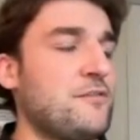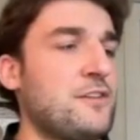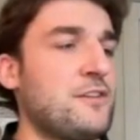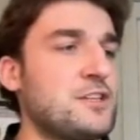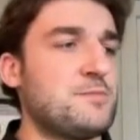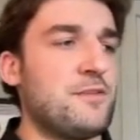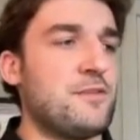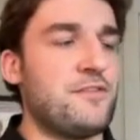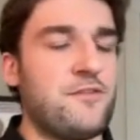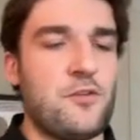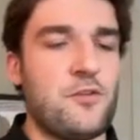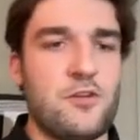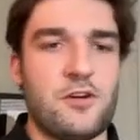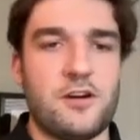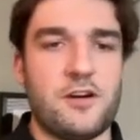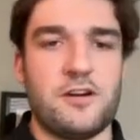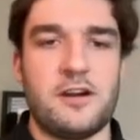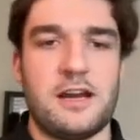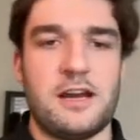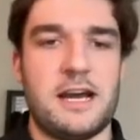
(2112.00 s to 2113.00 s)
heard of us
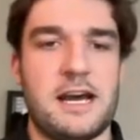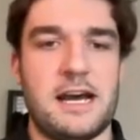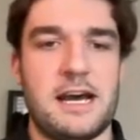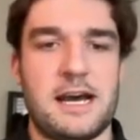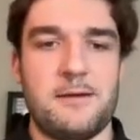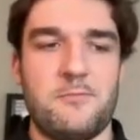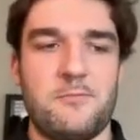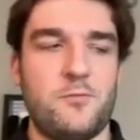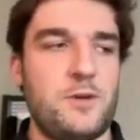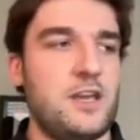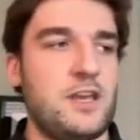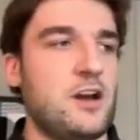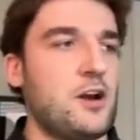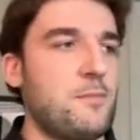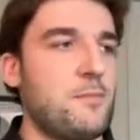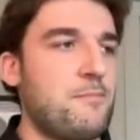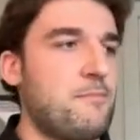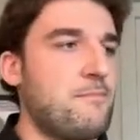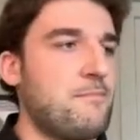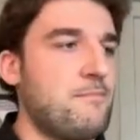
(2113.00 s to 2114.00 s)
before, we
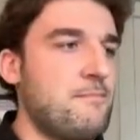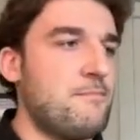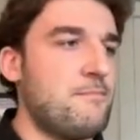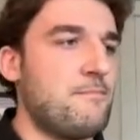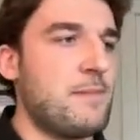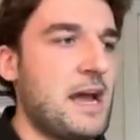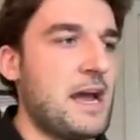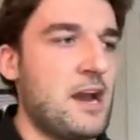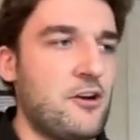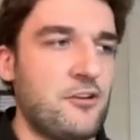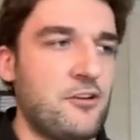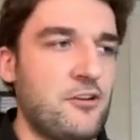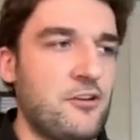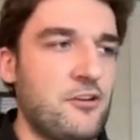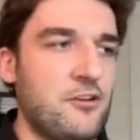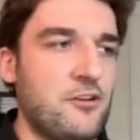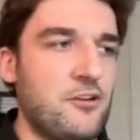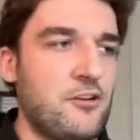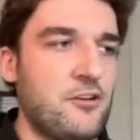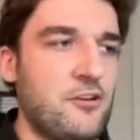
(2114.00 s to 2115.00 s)
are
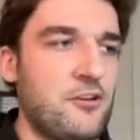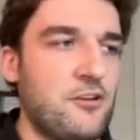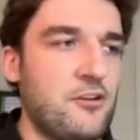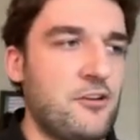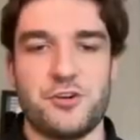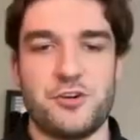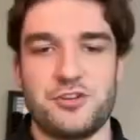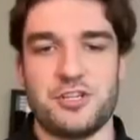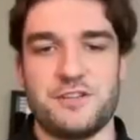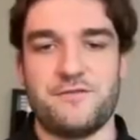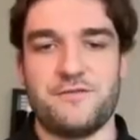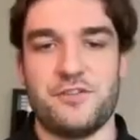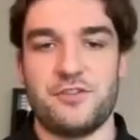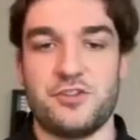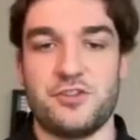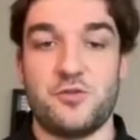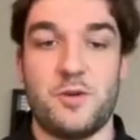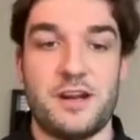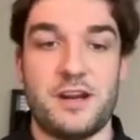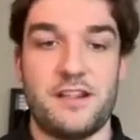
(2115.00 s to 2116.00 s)
powering post-purchase for
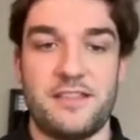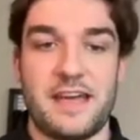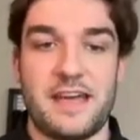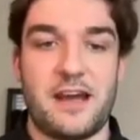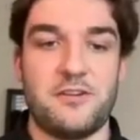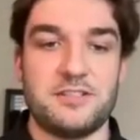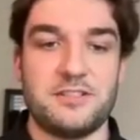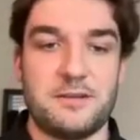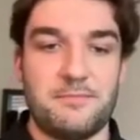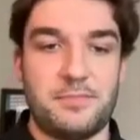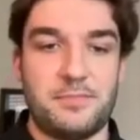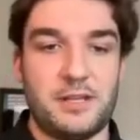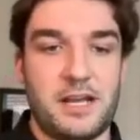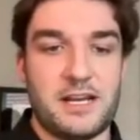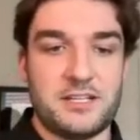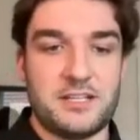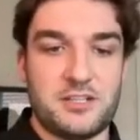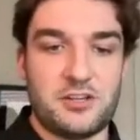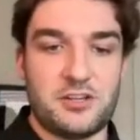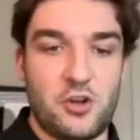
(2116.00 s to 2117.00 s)
20,000
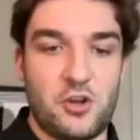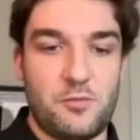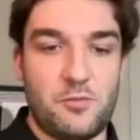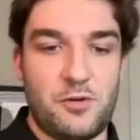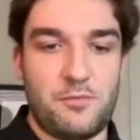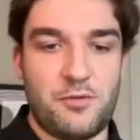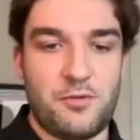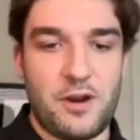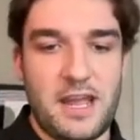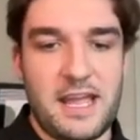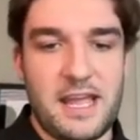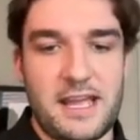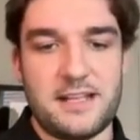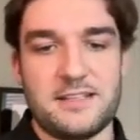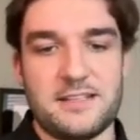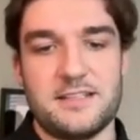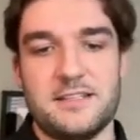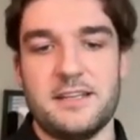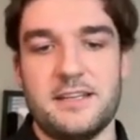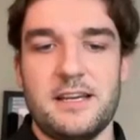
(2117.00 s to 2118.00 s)
plus global
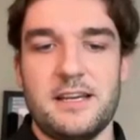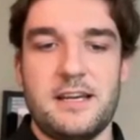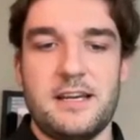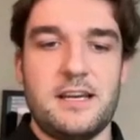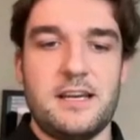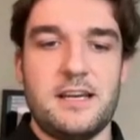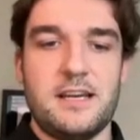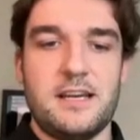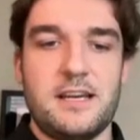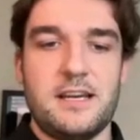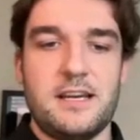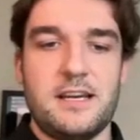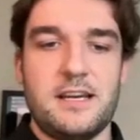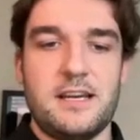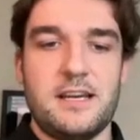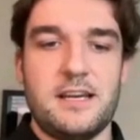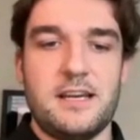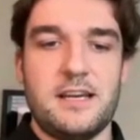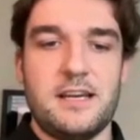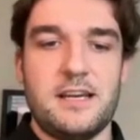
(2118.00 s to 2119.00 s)
brands. We've
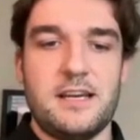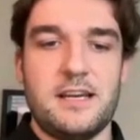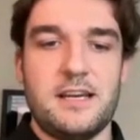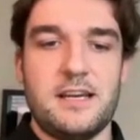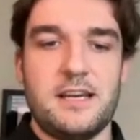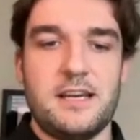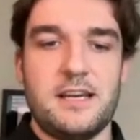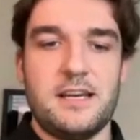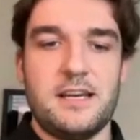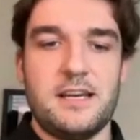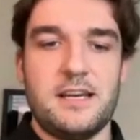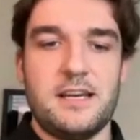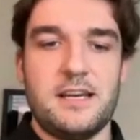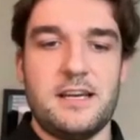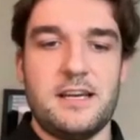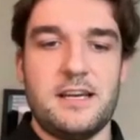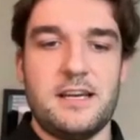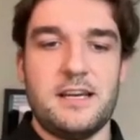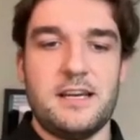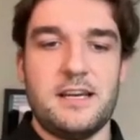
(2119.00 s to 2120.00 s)
tracked over 8
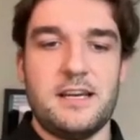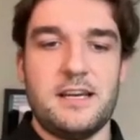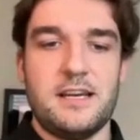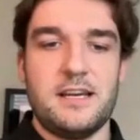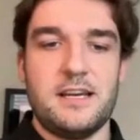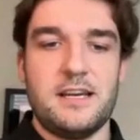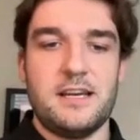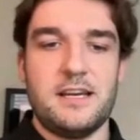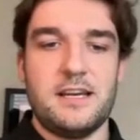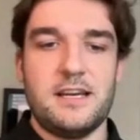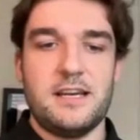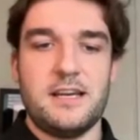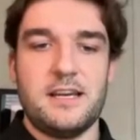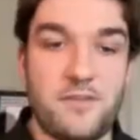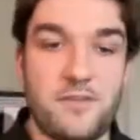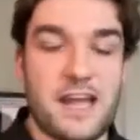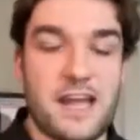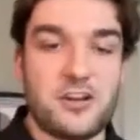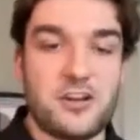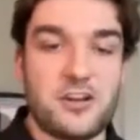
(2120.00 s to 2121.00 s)
billion shipments,
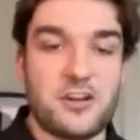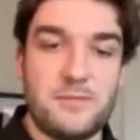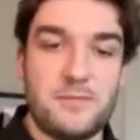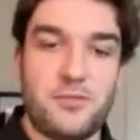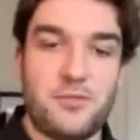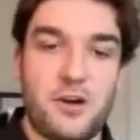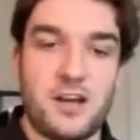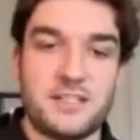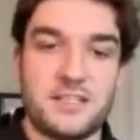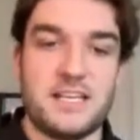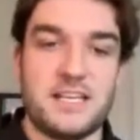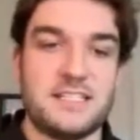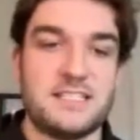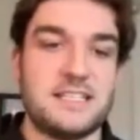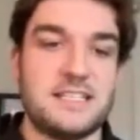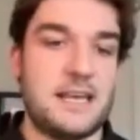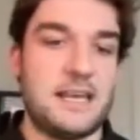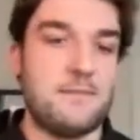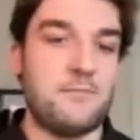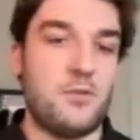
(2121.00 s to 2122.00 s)
and we've actually
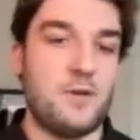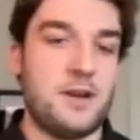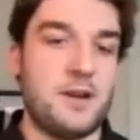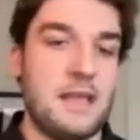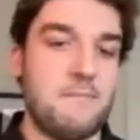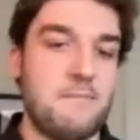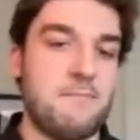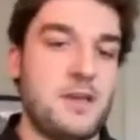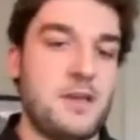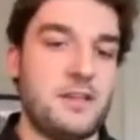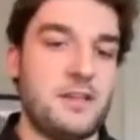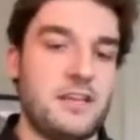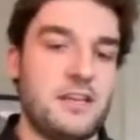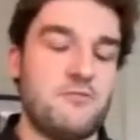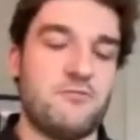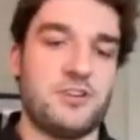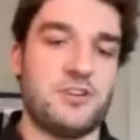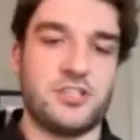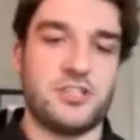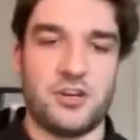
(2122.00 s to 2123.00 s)
processed 10.8
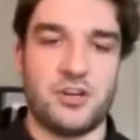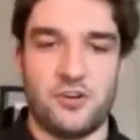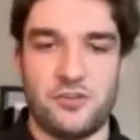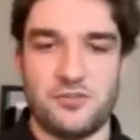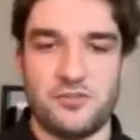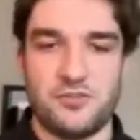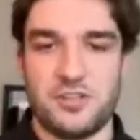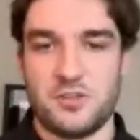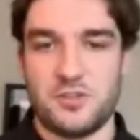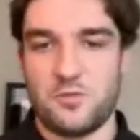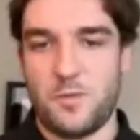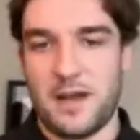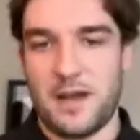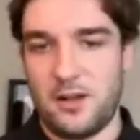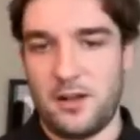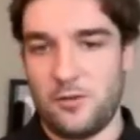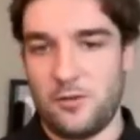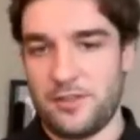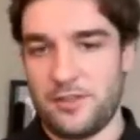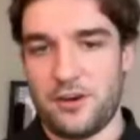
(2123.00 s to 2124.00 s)
million returns as
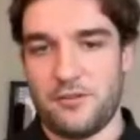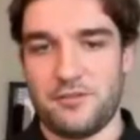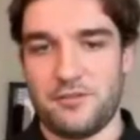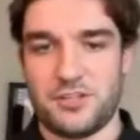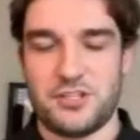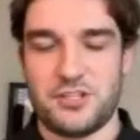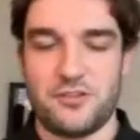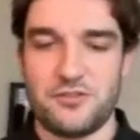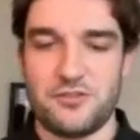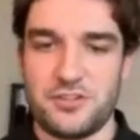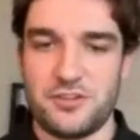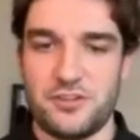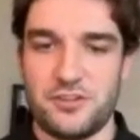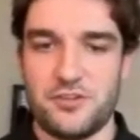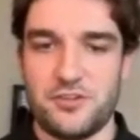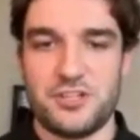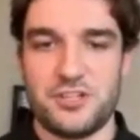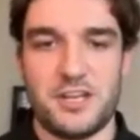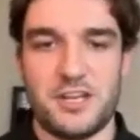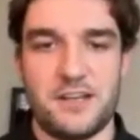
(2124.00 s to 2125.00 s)
well with our return
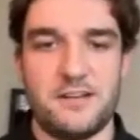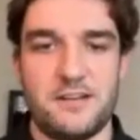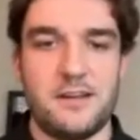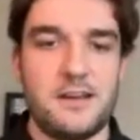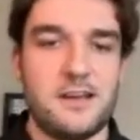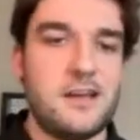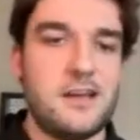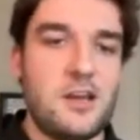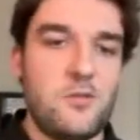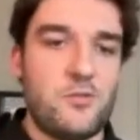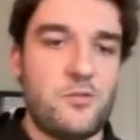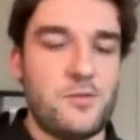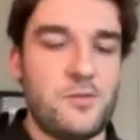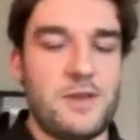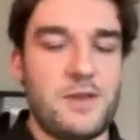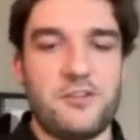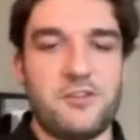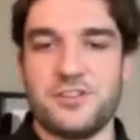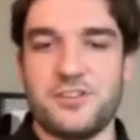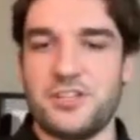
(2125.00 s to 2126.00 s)
solution.
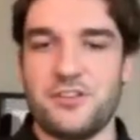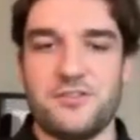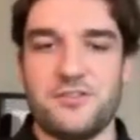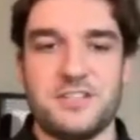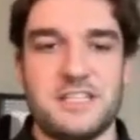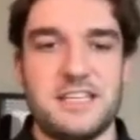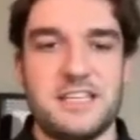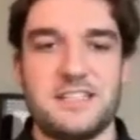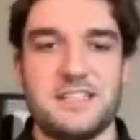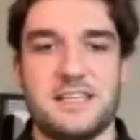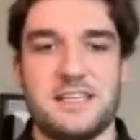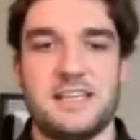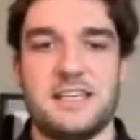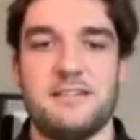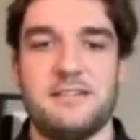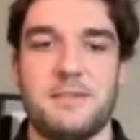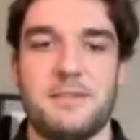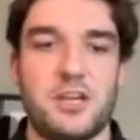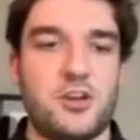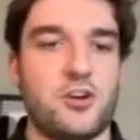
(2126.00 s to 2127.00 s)
We make returns
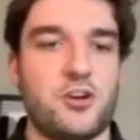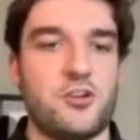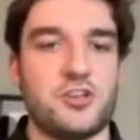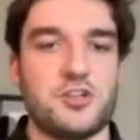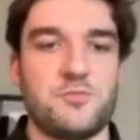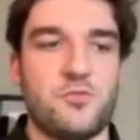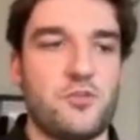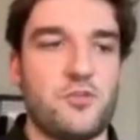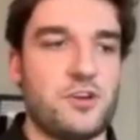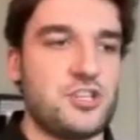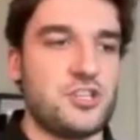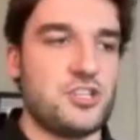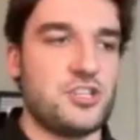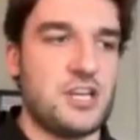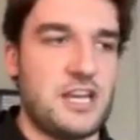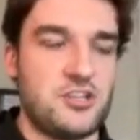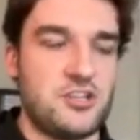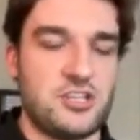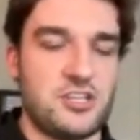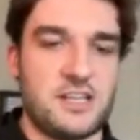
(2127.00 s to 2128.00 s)
easy, encourage more
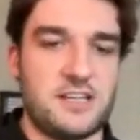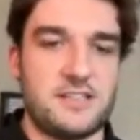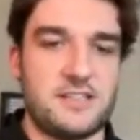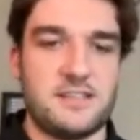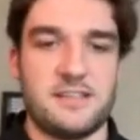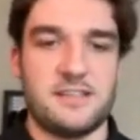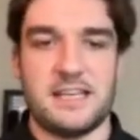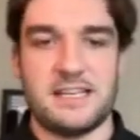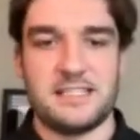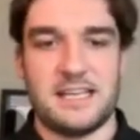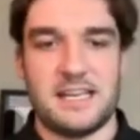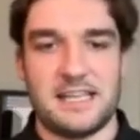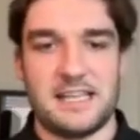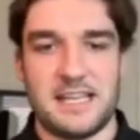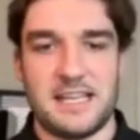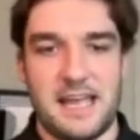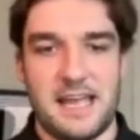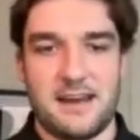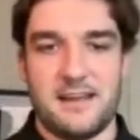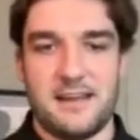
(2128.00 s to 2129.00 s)
exchanges, things
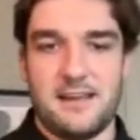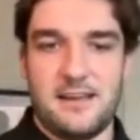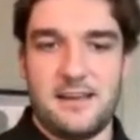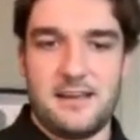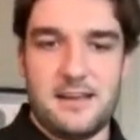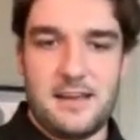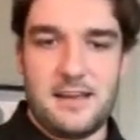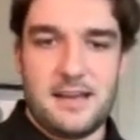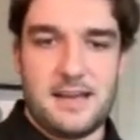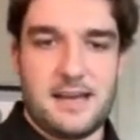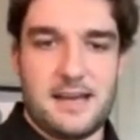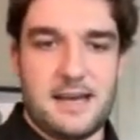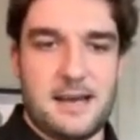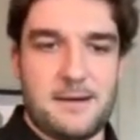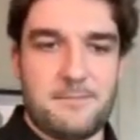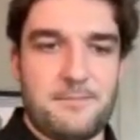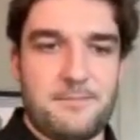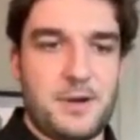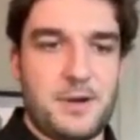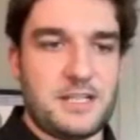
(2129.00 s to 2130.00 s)
like that.
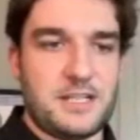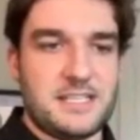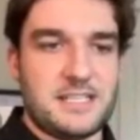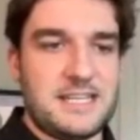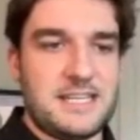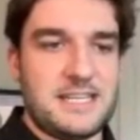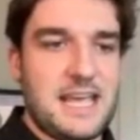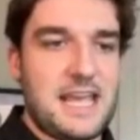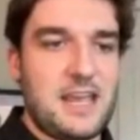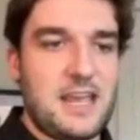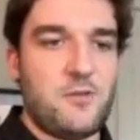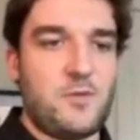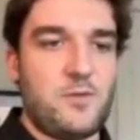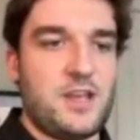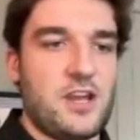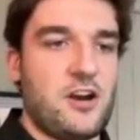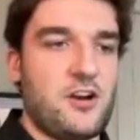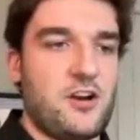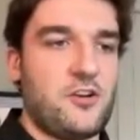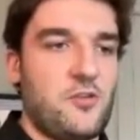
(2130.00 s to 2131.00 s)
But today
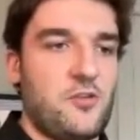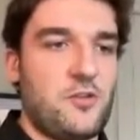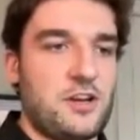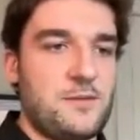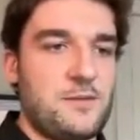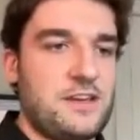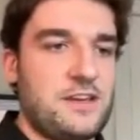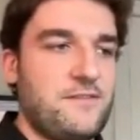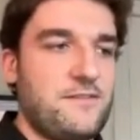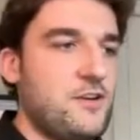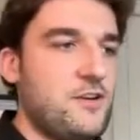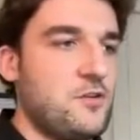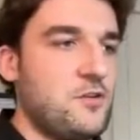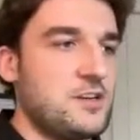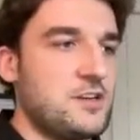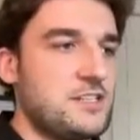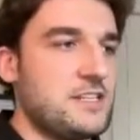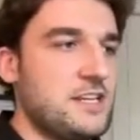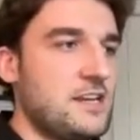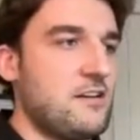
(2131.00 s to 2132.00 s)
we are going to be
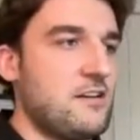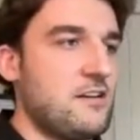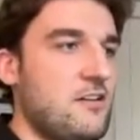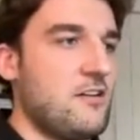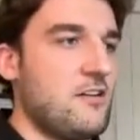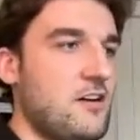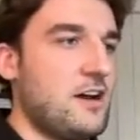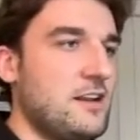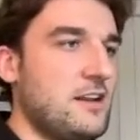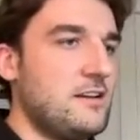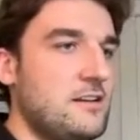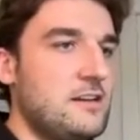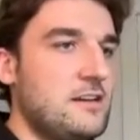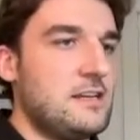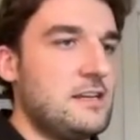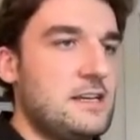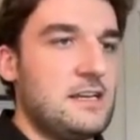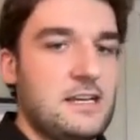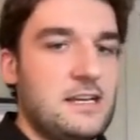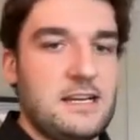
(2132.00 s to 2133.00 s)
focusing on
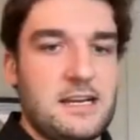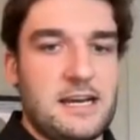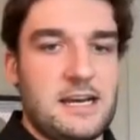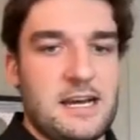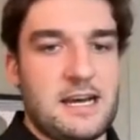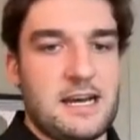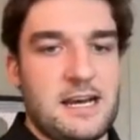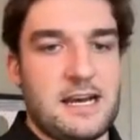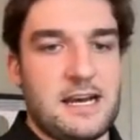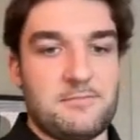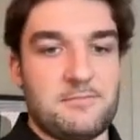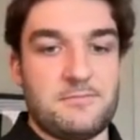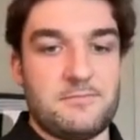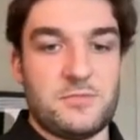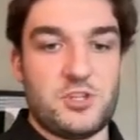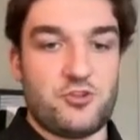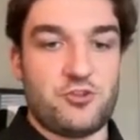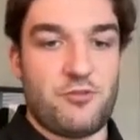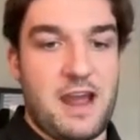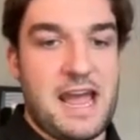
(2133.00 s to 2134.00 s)

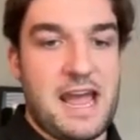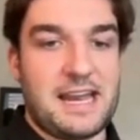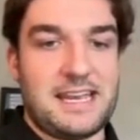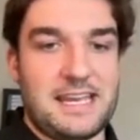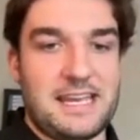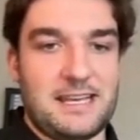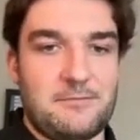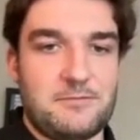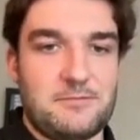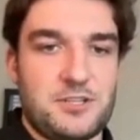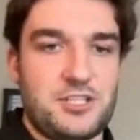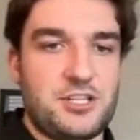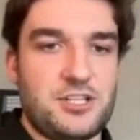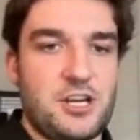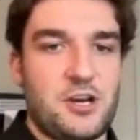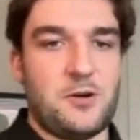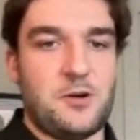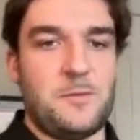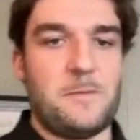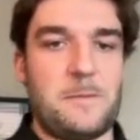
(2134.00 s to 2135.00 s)
tracking.
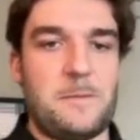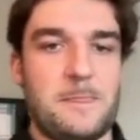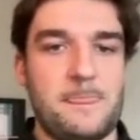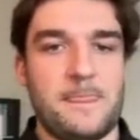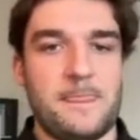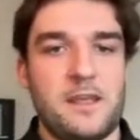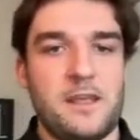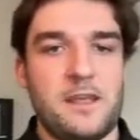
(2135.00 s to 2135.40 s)
So